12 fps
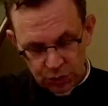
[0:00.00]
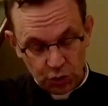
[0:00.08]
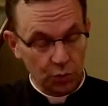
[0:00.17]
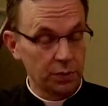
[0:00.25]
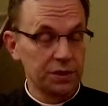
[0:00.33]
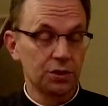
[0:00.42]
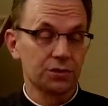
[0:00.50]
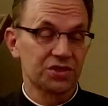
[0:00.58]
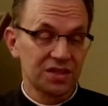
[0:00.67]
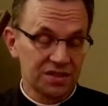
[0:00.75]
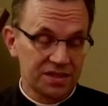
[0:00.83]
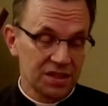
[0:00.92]
So when you're
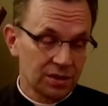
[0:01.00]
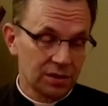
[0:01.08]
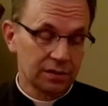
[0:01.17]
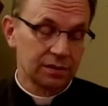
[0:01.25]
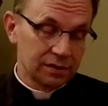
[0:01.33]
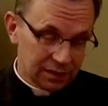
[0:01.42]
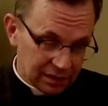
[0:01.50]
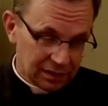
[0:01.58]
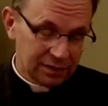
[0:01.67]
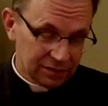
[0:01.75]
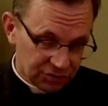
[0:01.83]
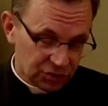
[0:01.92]
sincere,
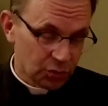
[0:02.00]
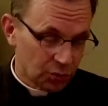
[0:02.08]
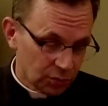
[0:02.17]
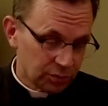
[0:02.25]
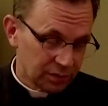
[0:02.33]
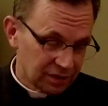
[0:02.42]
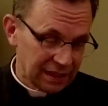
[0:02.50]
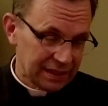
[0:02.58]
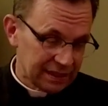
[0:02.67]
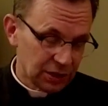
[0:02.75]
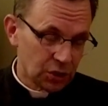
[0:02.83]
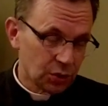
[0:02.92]
so the
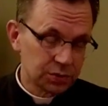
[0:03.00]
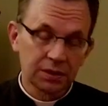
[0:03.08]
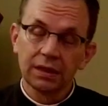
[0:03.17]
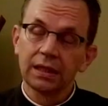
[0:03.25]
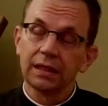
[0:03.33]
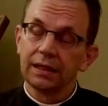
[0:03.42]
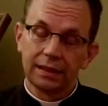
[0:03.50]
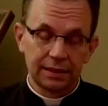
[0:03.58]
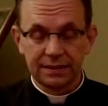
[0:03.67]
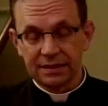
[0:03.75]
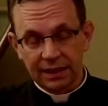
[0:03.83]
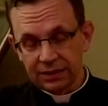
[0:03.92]
idea goes,
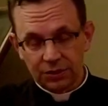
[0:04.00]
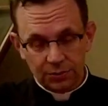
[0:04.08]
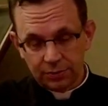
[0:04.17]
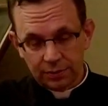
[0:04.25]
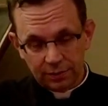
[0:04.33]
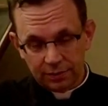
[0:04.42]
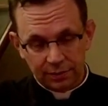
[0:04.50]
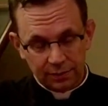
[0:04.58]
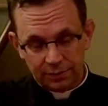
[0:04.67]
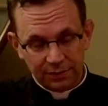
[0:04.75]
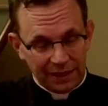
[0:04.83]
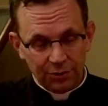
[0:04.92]
is that you
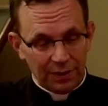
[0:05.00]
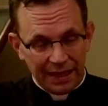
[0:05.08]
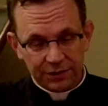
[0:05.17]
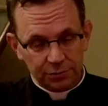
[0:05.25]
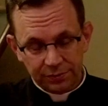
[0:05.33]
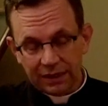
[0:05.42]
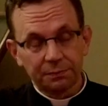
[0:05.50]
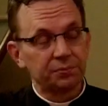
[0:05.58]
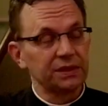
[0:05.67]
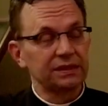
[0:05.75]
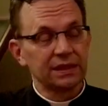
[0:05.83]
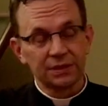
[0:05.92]
were without wax,
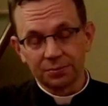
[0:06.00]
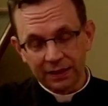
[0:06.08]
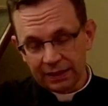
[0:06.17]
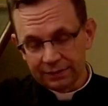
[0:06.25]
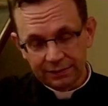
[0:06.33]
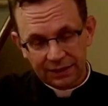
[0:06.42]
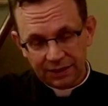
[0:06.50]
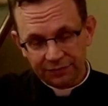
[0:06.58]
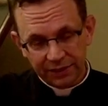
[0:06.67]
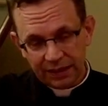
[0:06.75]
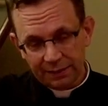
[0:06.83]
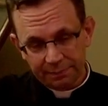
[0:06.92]
without pretense, without
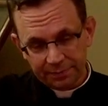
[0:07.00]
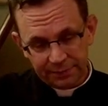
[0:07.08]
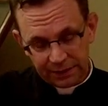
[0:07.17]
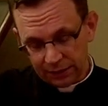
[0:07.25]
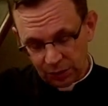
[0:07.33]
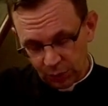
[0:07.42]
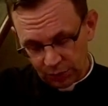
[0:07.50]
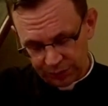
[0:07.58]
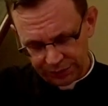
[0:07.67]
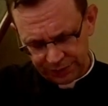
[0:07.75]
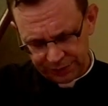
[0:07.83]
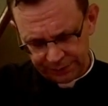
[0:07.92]
covering up little
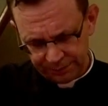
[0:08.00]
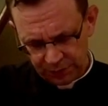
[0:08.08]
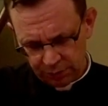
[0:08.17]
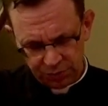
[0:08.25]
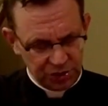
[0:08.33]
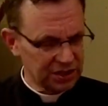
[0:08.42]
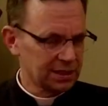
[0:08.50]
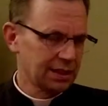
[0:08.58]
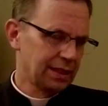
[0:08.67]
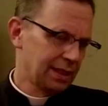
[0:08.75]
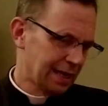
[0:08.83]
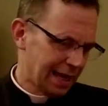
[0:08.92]
holes. You were
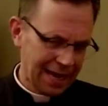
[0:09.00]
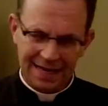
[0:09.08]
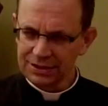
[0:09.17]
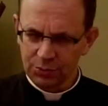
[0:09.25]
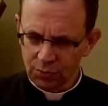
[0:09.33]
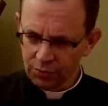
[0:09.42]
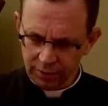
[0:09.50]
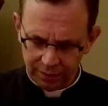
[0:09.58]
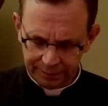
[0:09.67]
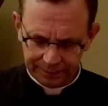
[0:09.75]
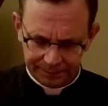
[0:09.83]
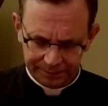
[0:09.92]
just as it were.